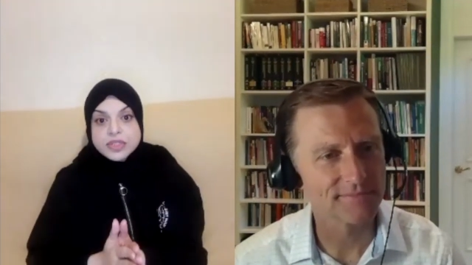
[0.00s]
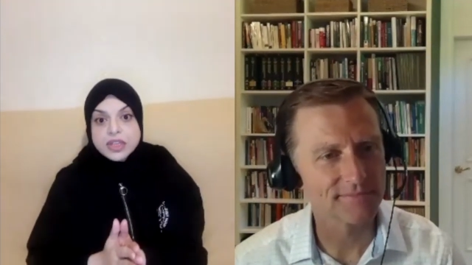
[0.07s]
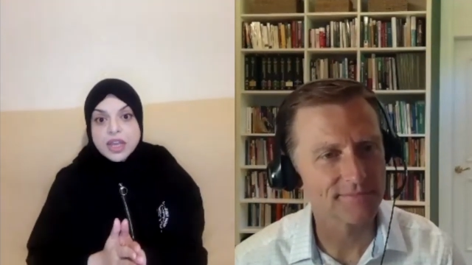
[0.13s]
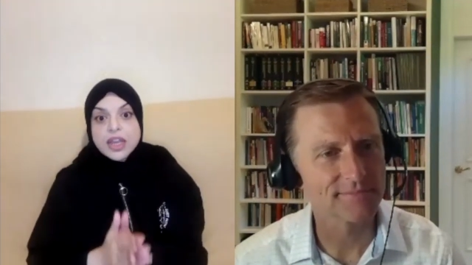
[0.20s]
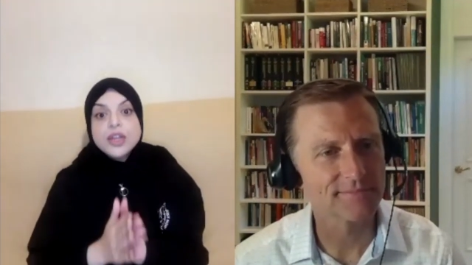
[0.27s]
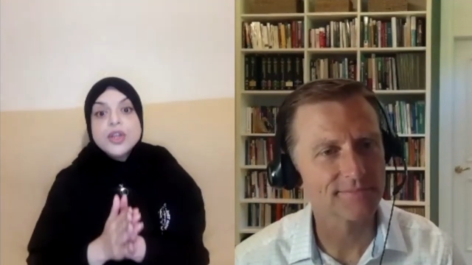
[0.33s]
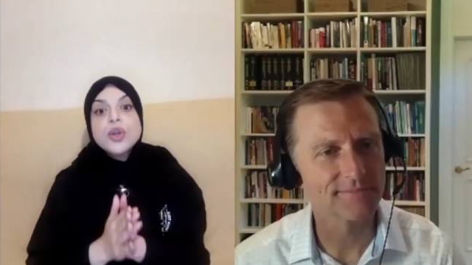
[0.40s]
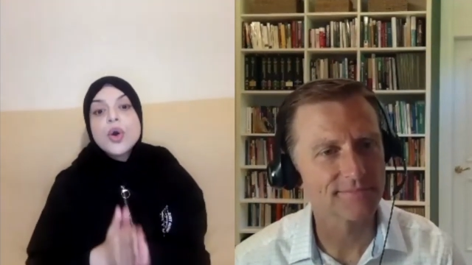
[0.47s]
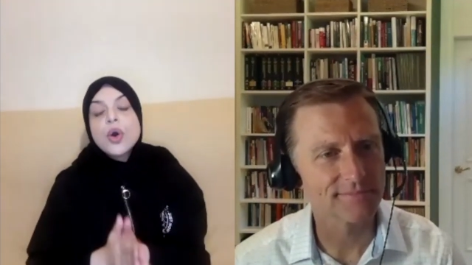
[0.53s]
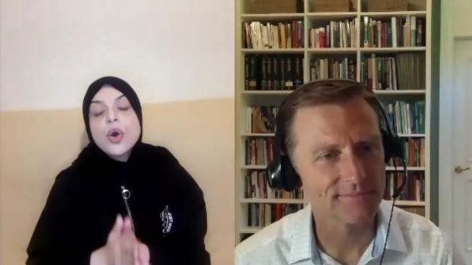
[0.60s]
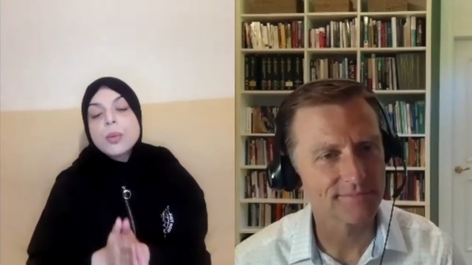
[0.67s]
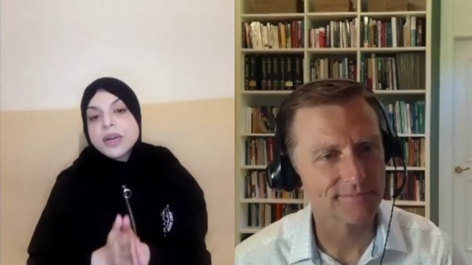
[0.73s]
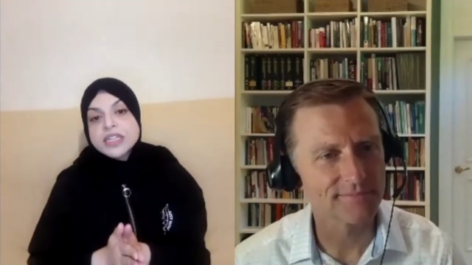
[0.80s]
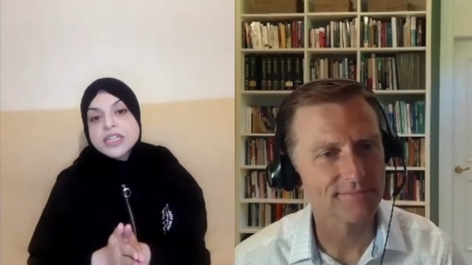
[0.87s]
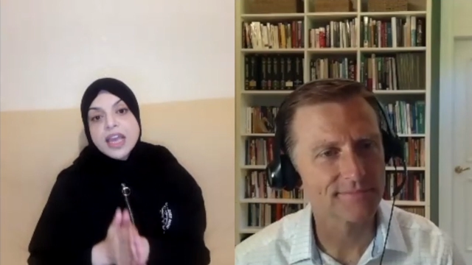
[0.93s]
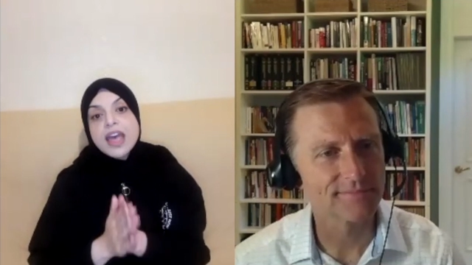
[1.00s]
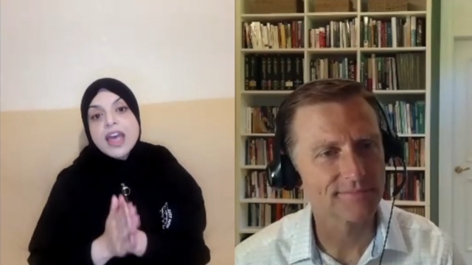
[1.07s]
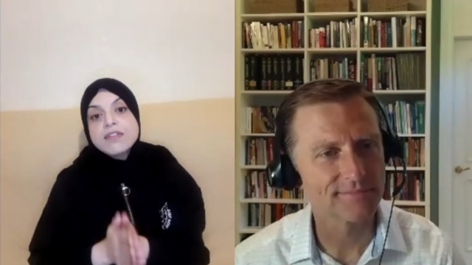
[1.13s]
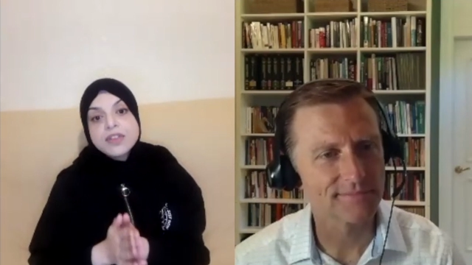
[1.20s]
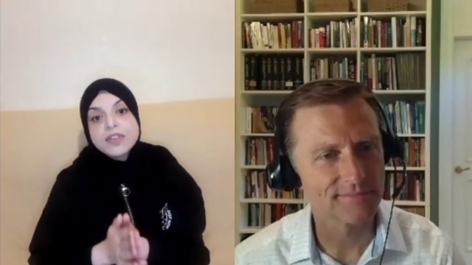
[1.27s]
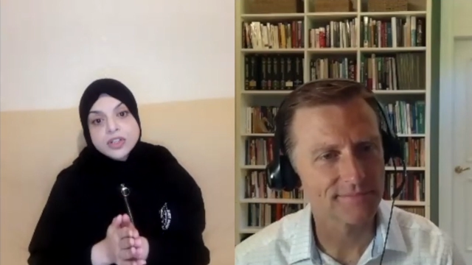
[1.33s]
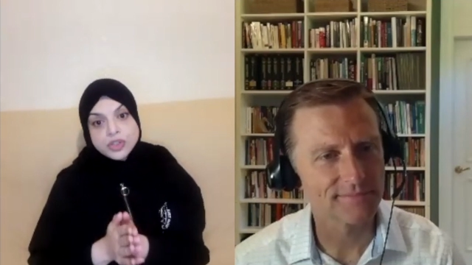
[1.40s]
Speaker 1: and nobody
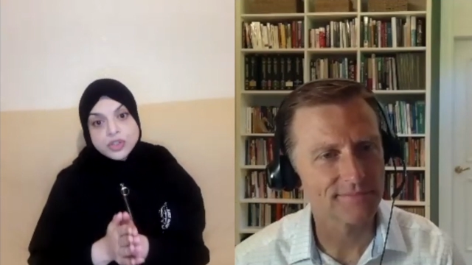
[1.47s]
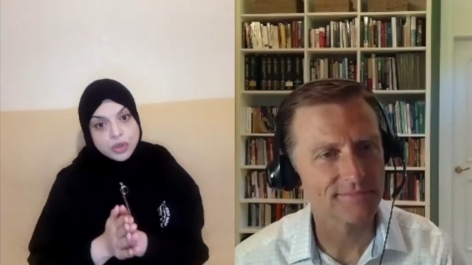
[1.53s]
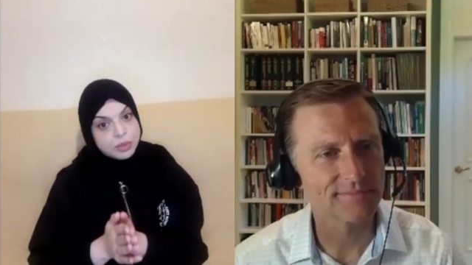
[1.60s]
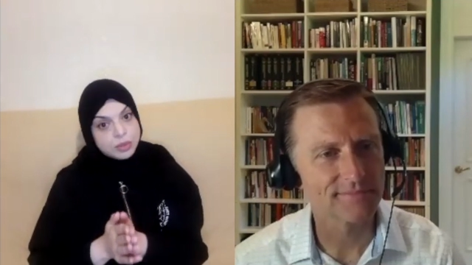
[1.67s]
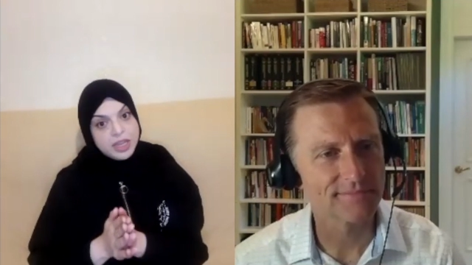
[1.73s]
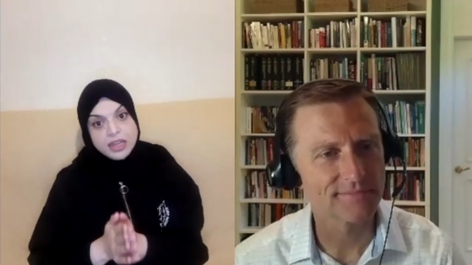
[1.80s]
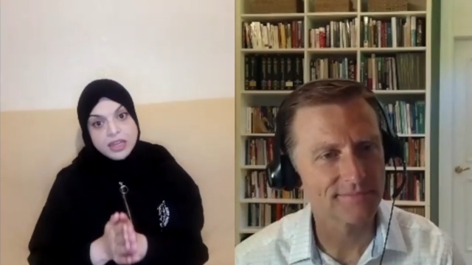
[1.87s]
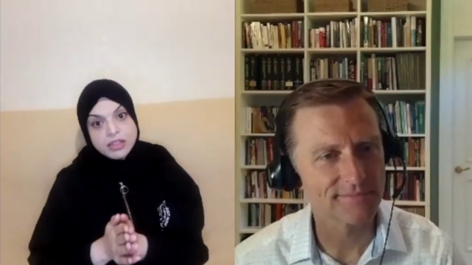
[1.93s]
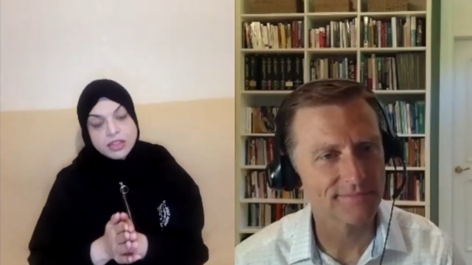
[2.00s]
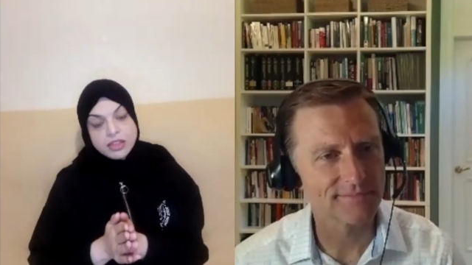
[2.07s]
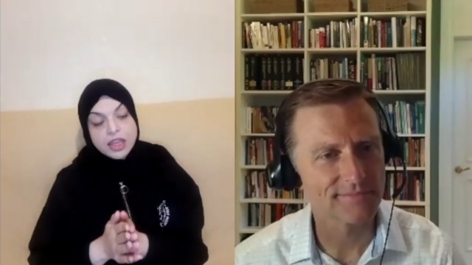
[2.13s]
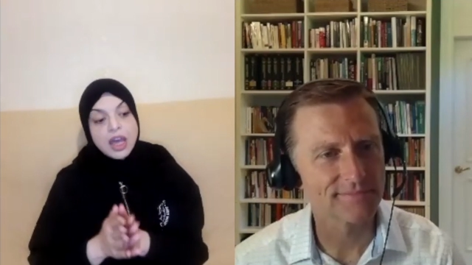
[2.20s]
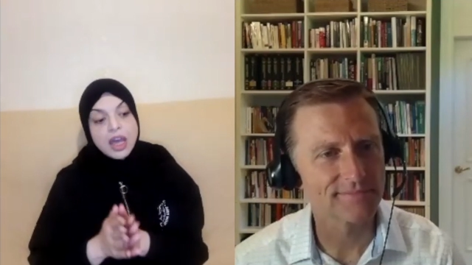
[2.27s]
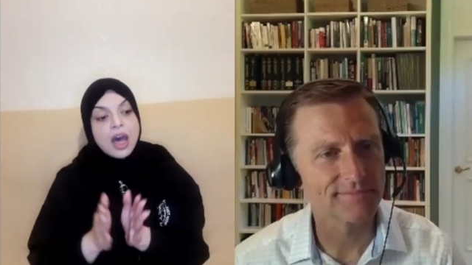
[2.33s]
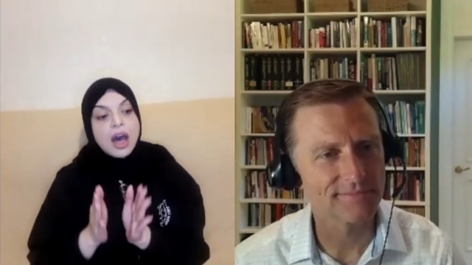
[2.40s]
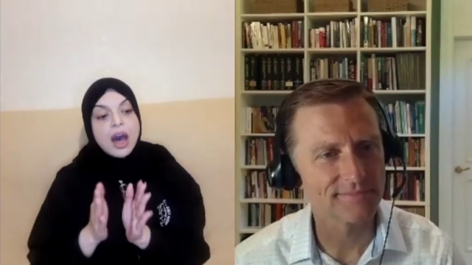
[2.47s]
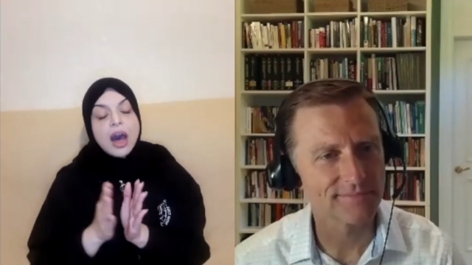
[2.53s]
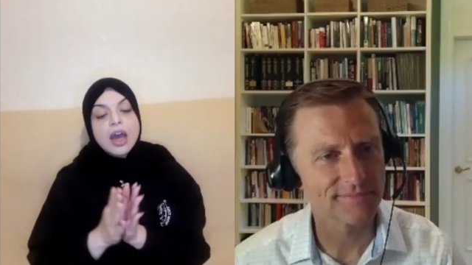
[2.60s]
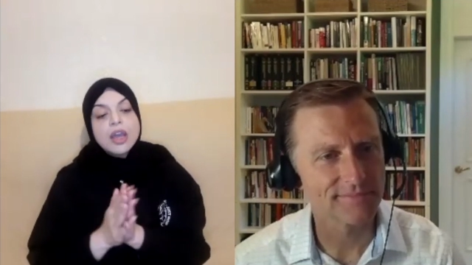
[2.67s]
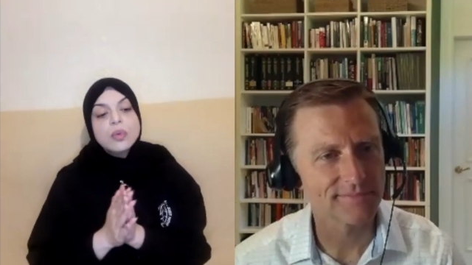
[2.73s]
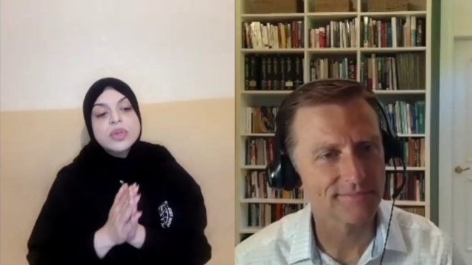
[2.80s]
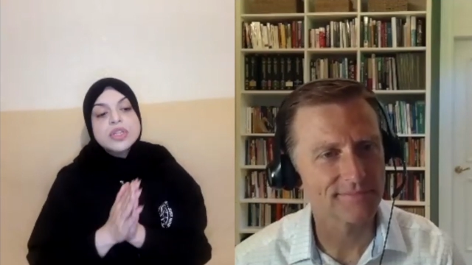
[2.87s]
ever told me anything. I
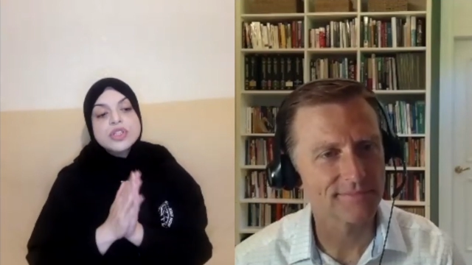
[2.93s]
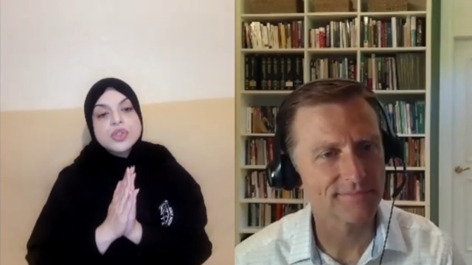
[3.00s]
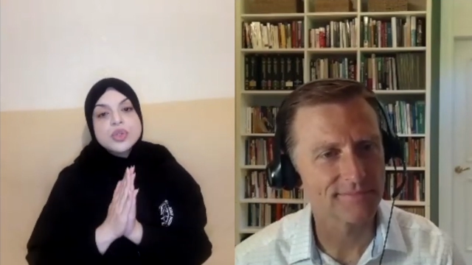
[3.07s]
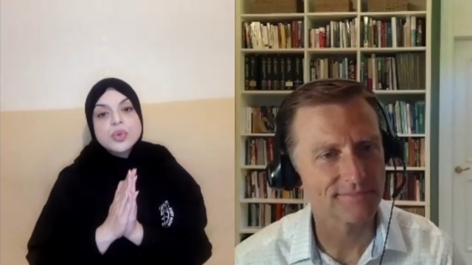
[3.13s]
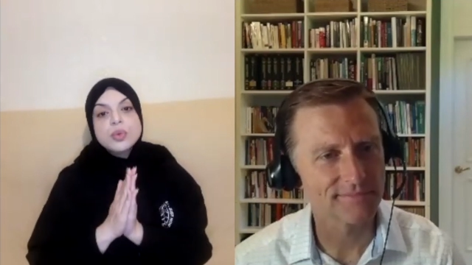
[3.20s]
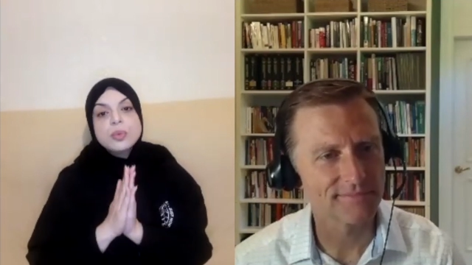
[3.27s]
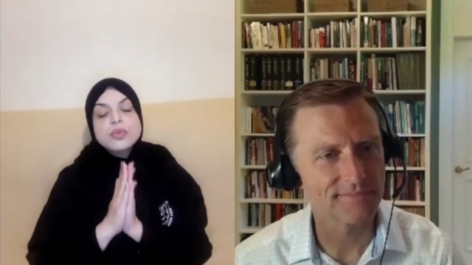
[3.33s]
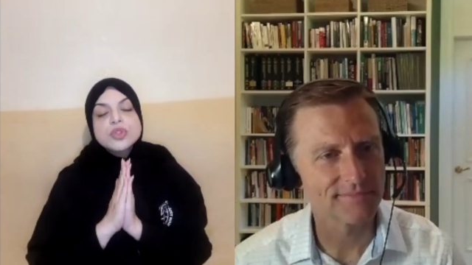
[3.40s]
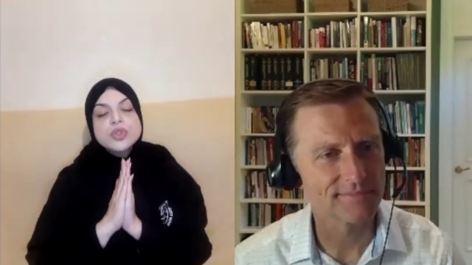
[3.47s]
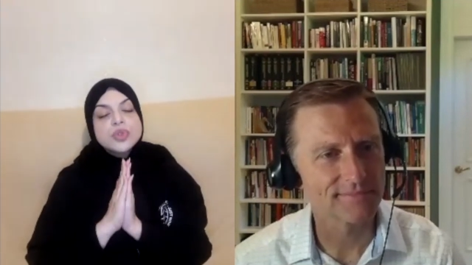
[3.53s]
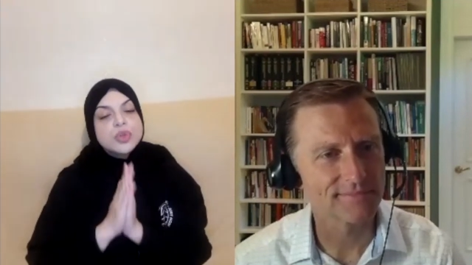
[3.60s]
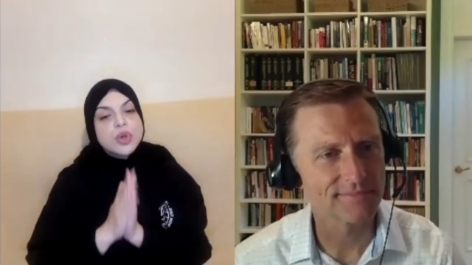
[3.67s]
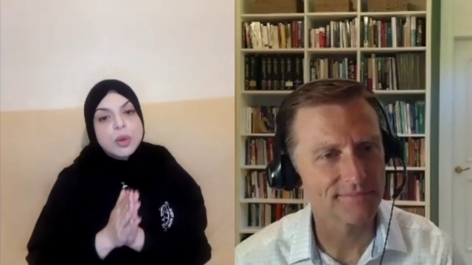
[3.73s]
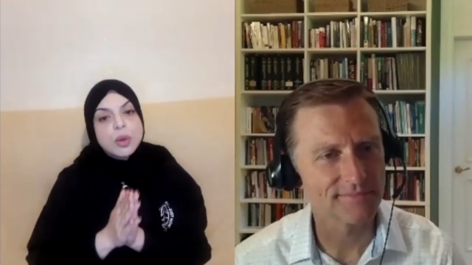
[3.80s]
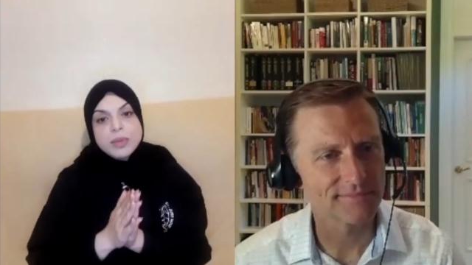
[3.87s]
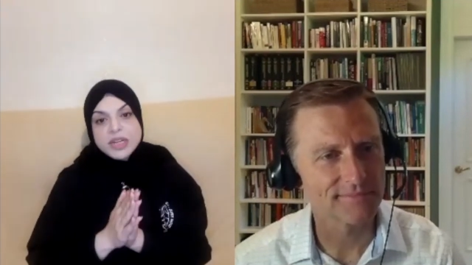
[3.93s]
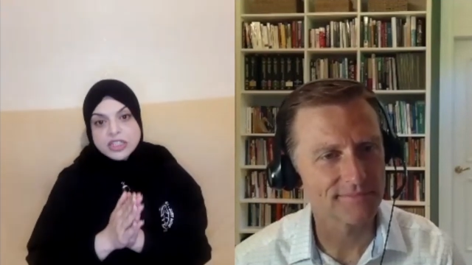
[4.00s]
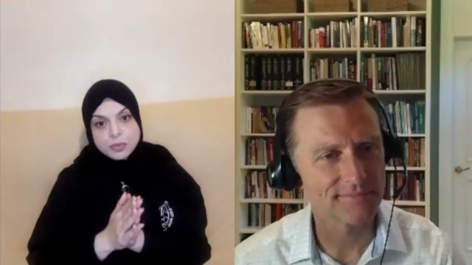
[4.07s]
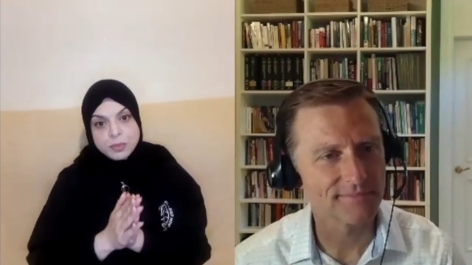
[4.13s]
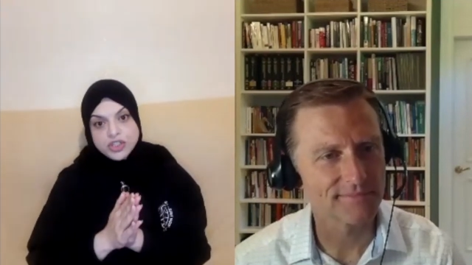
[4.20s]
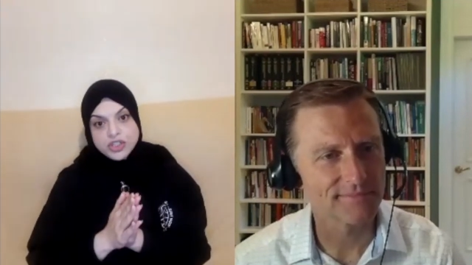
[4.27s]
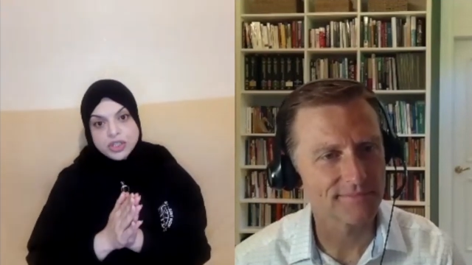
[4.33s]
went to so many
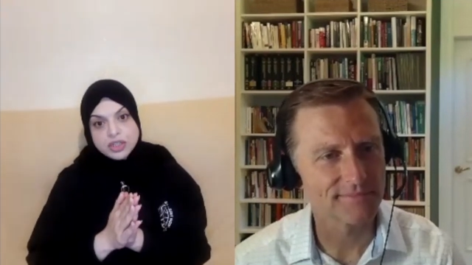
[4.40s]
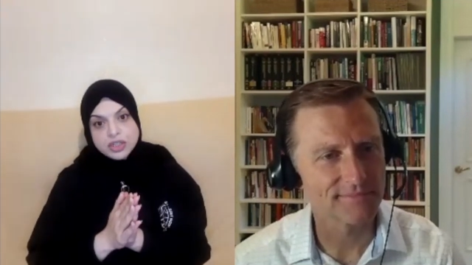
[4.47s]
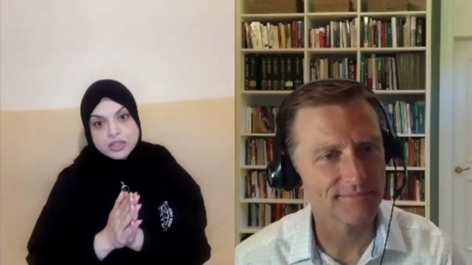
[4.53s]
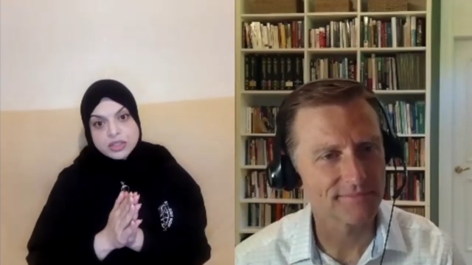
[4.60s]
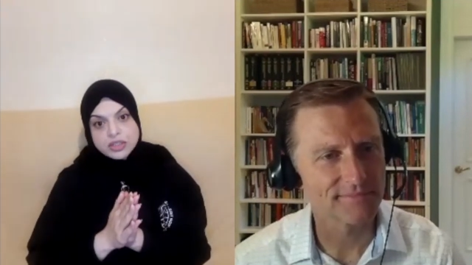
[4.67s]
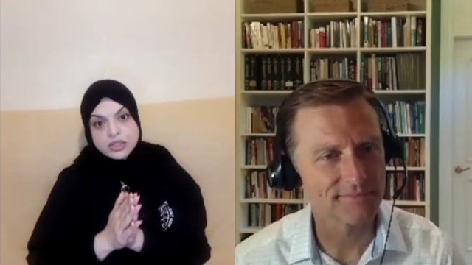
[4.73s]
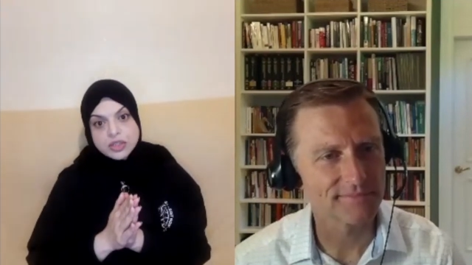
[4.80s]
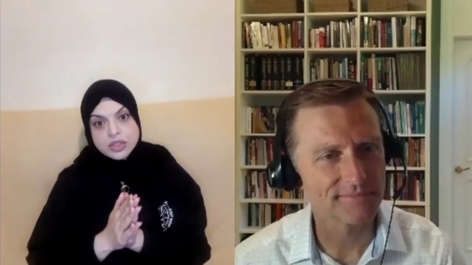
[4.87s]
specialists,